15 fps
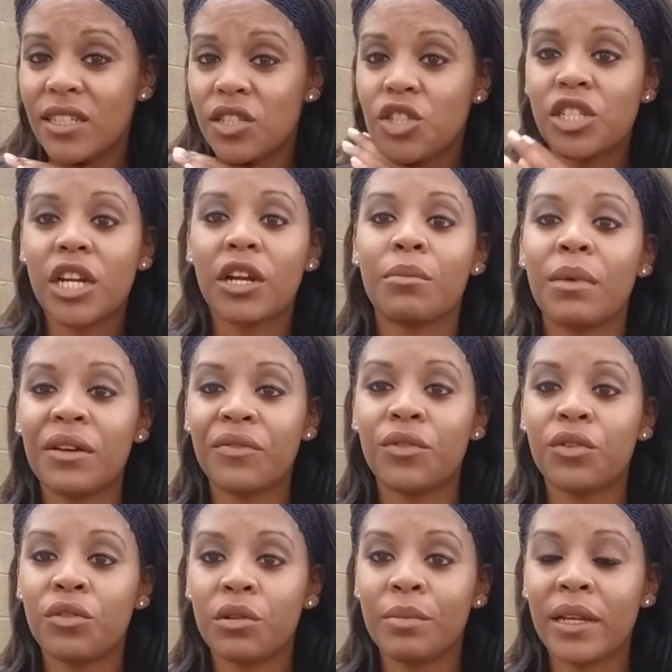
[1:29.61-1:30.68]
sharing my
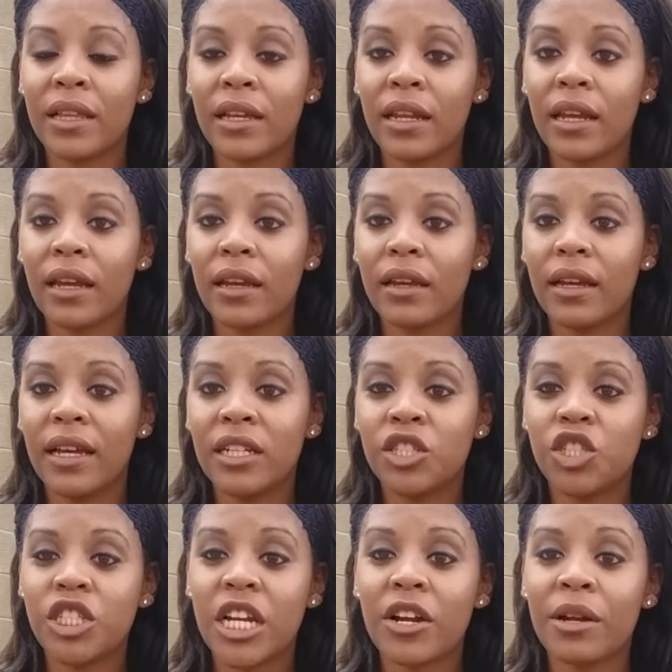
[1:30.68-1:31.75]
vulnerability and
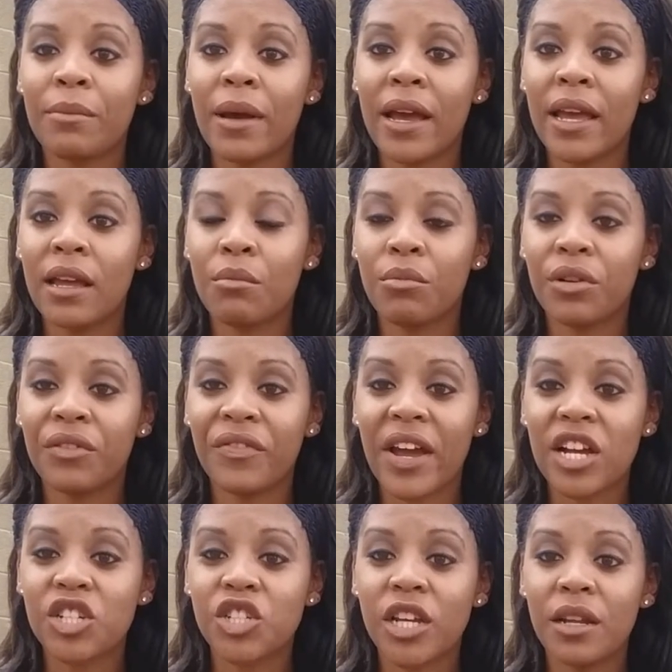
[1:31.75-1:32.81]
sharing my
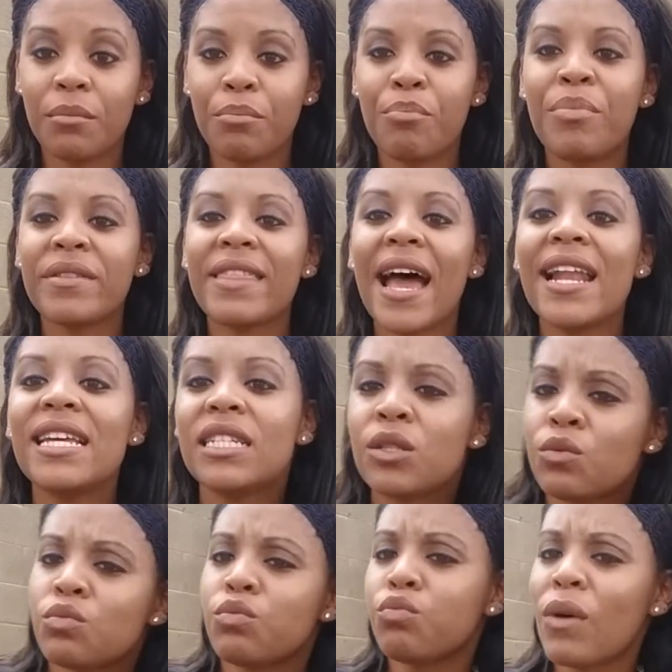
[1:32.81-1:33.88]
imperfection. But that is
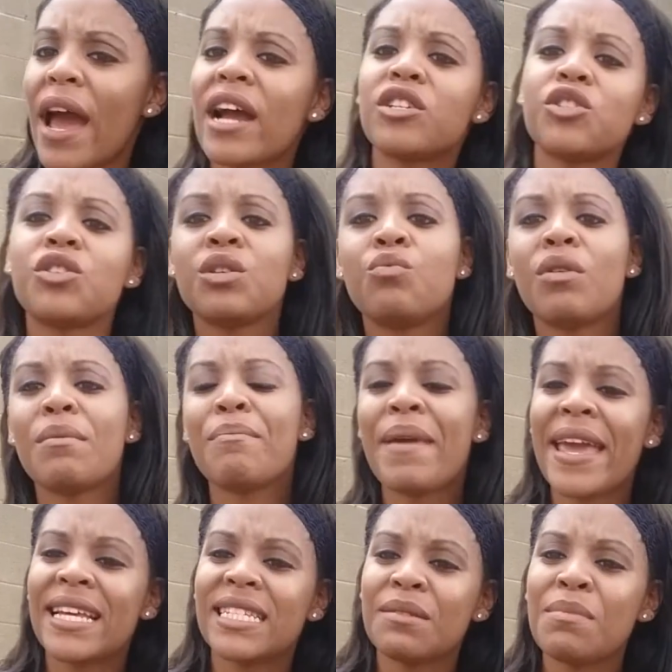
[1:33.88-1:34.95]
actually what
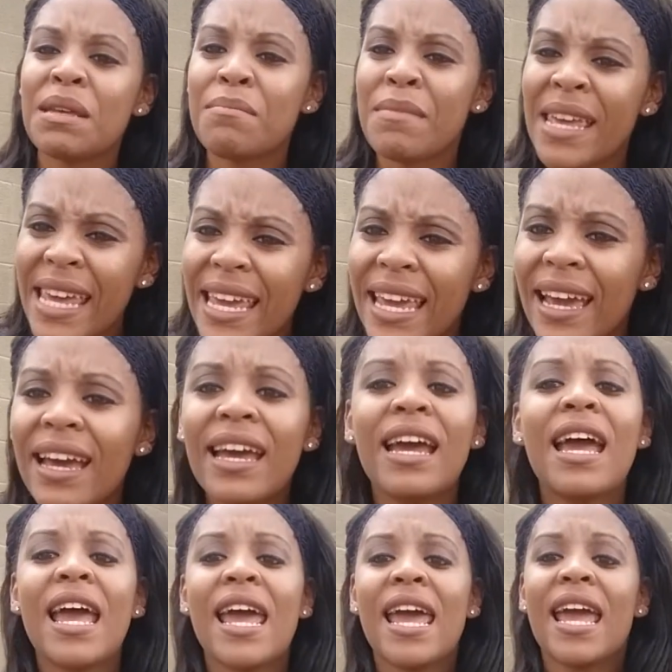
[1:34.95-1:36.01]
makes me me.
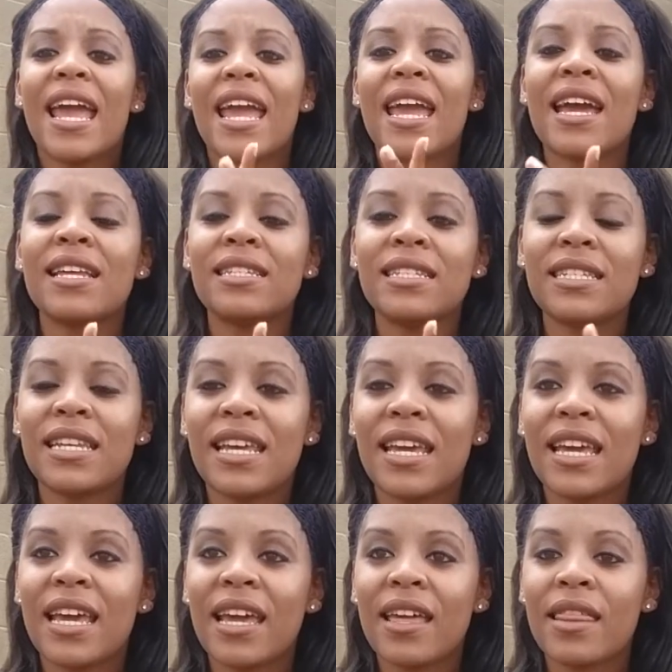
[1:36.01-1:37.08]
And
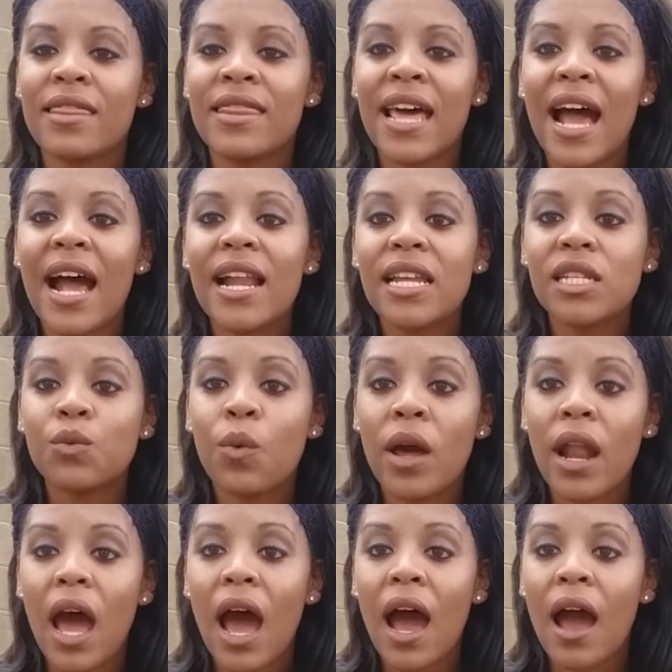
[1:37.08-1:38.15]
that is
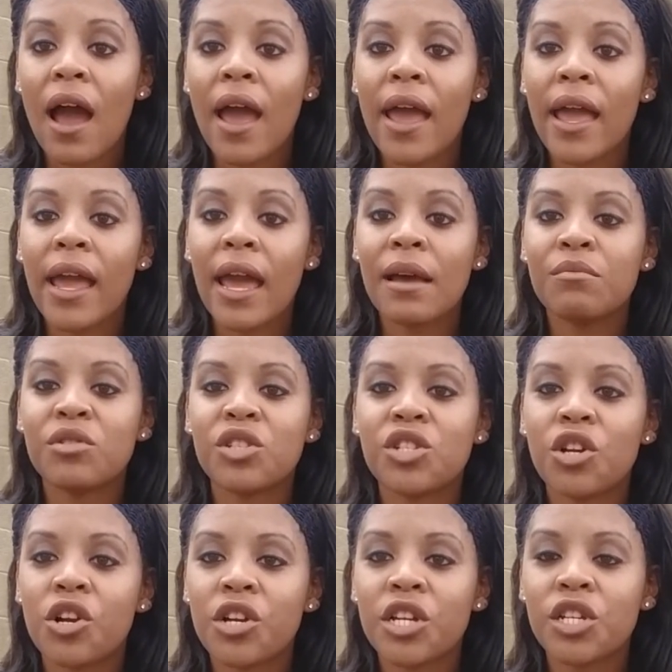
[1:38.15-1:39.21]
what I
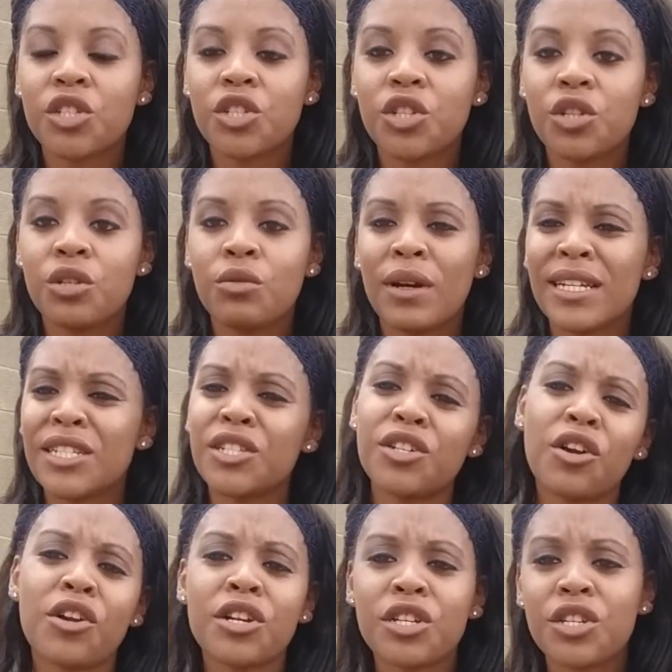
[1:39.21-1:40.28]
started
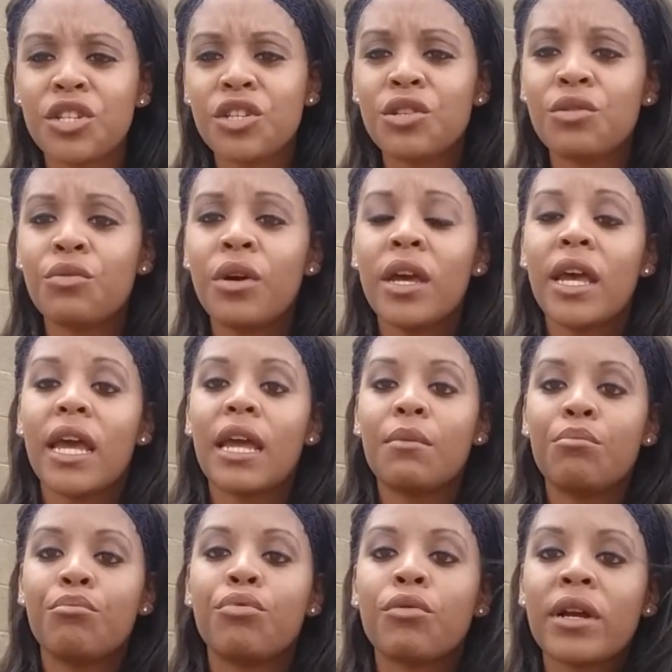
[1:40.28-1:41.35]
to
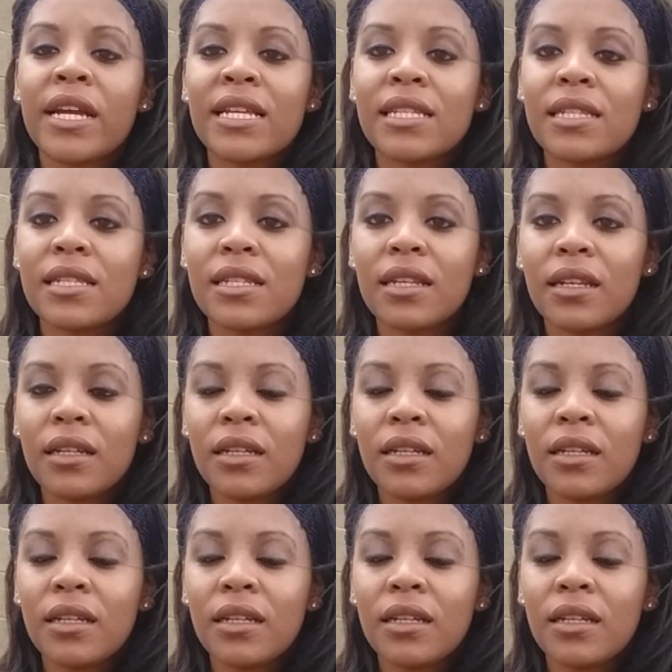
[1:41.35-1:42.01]
embrace